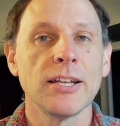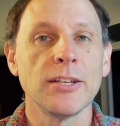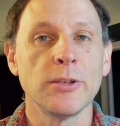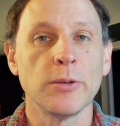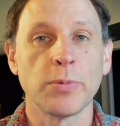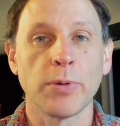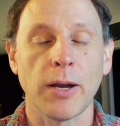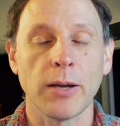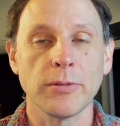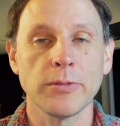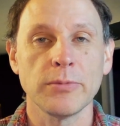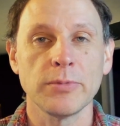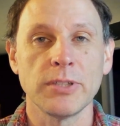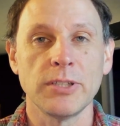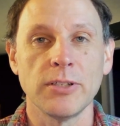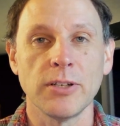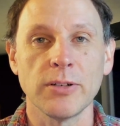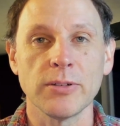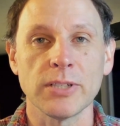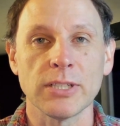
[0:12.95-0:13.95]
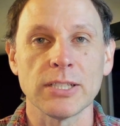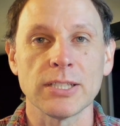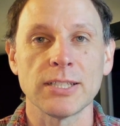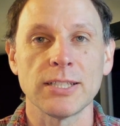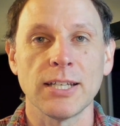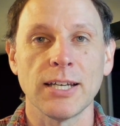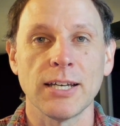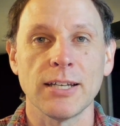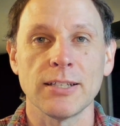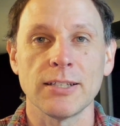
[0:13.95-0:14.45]
you probably
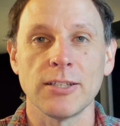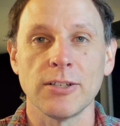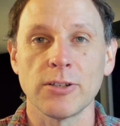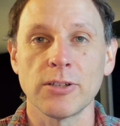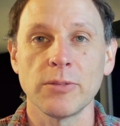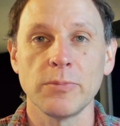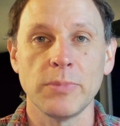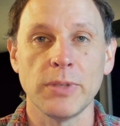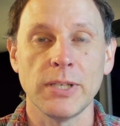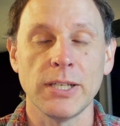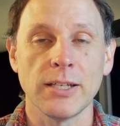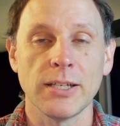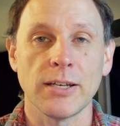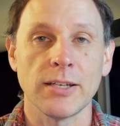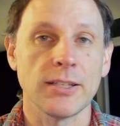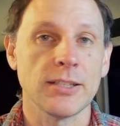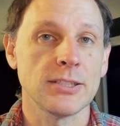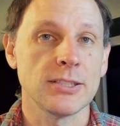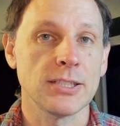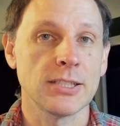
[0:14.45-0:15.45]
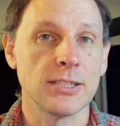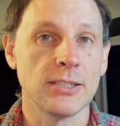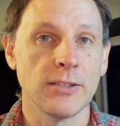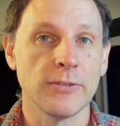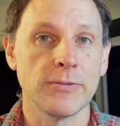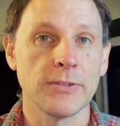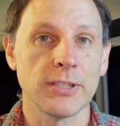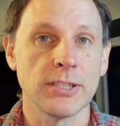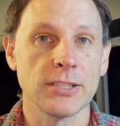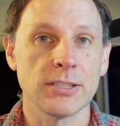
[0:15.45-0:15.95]
notice that there can be a
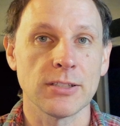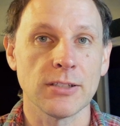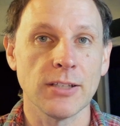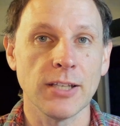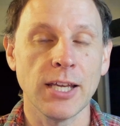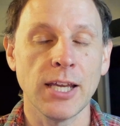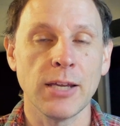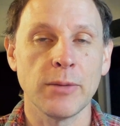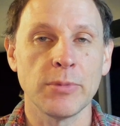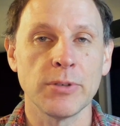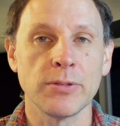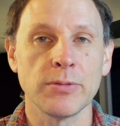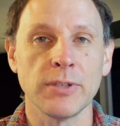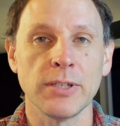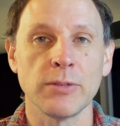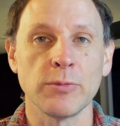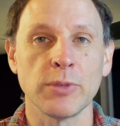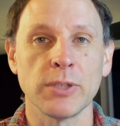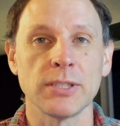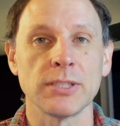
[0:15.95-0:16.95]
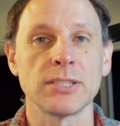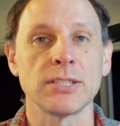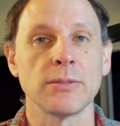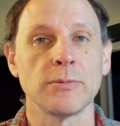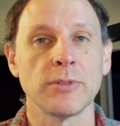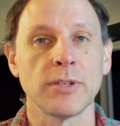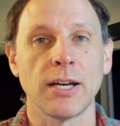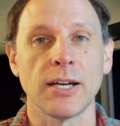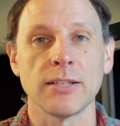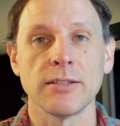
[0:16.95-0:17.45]
significant delay between when
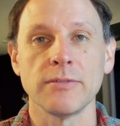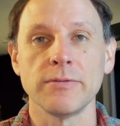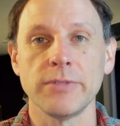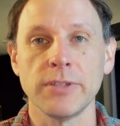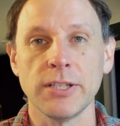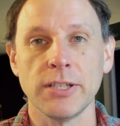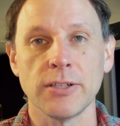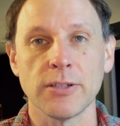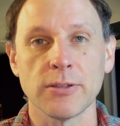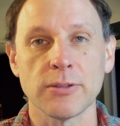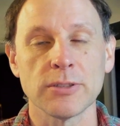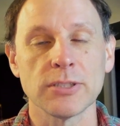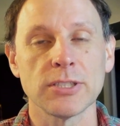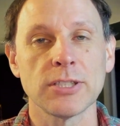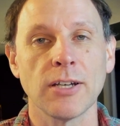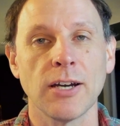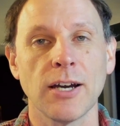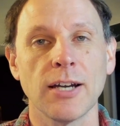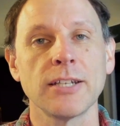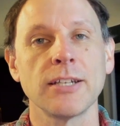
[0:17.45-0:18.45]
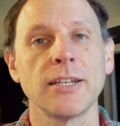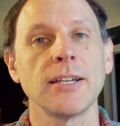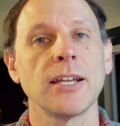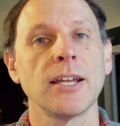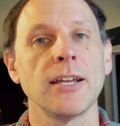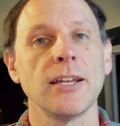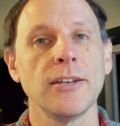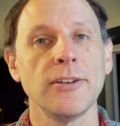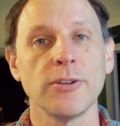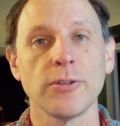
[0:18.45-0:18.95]
someone on the video is
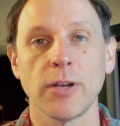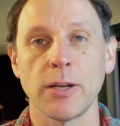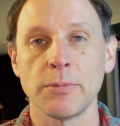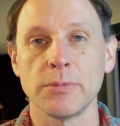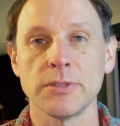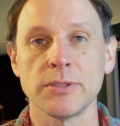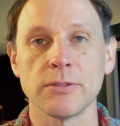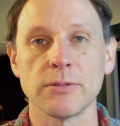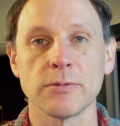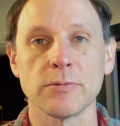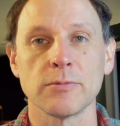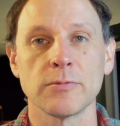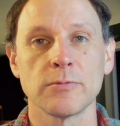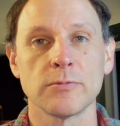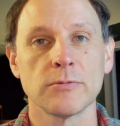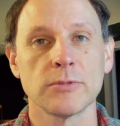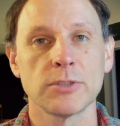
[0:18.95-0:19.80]
talking and you're able to